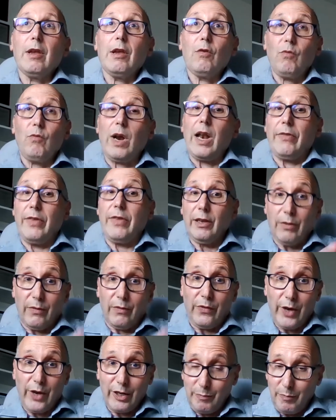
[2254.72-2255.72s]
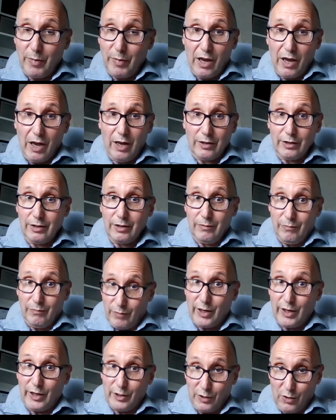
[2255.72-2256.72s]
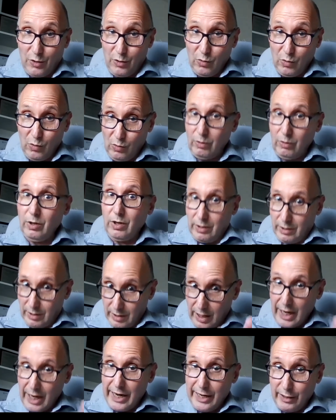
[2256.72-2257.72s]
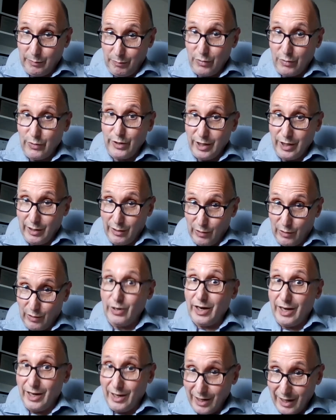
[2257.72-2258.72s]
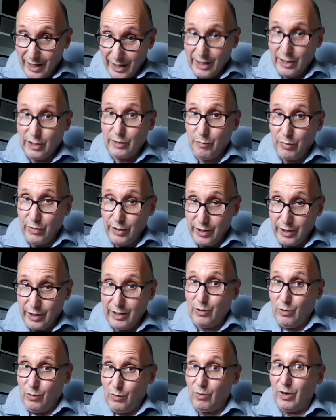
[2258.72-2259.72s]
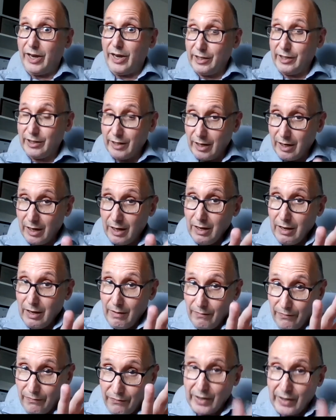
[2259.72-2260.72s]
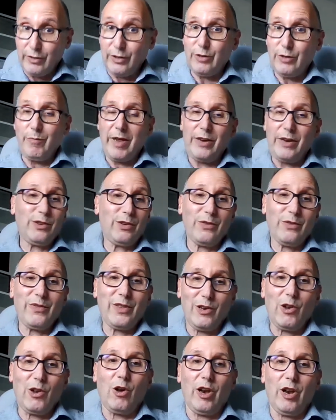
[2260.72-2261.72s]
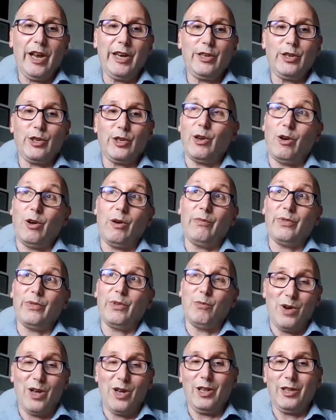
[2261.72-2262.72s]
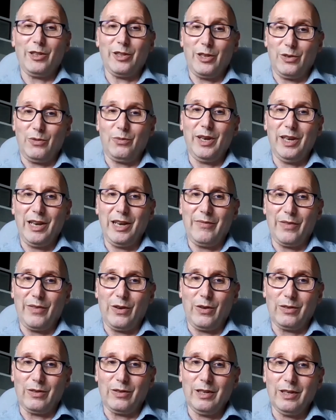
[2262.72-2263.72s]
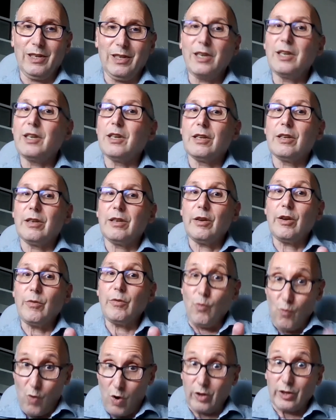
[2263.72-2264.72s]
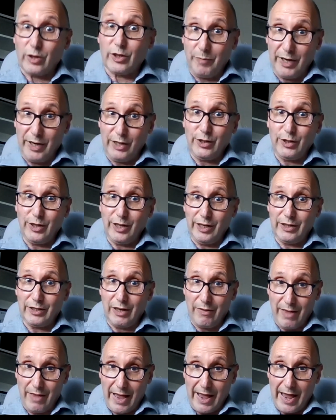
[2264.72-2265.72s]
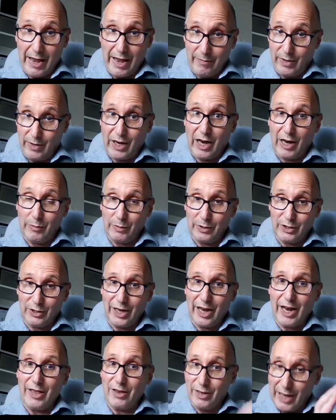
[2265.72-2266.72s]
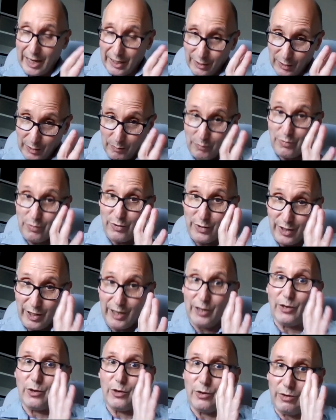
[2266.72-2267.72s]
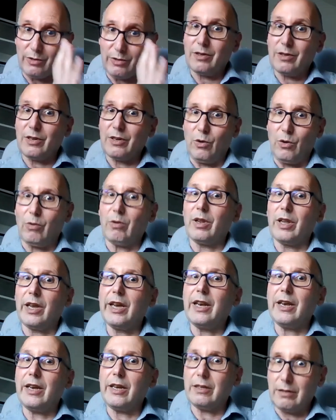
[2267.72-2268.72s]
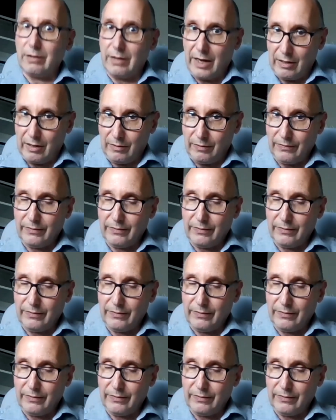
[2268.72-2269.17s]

Well, I think the first part, that it's cool, is pretty good. It is pretty cool. It's a fundament of the knowledge of the world that we live on, what species are there. And I would say that that's a pretty good goal in itself.